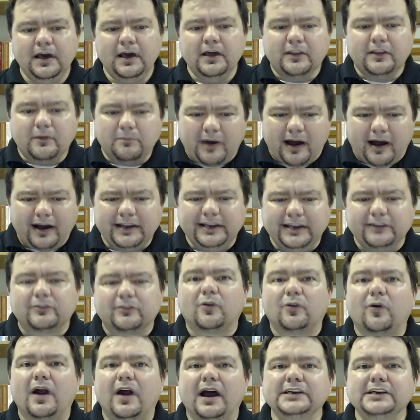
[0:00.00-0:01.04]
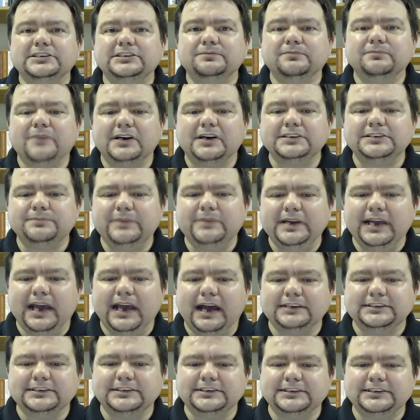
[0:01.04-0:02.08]
The body of Christ must be
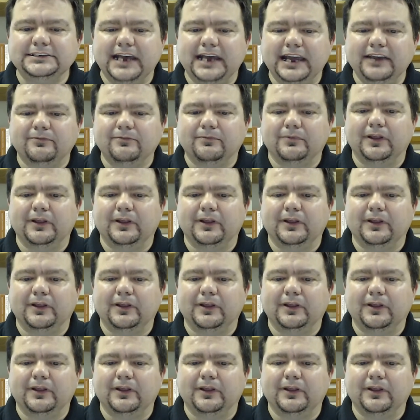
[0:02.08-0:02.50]
a safe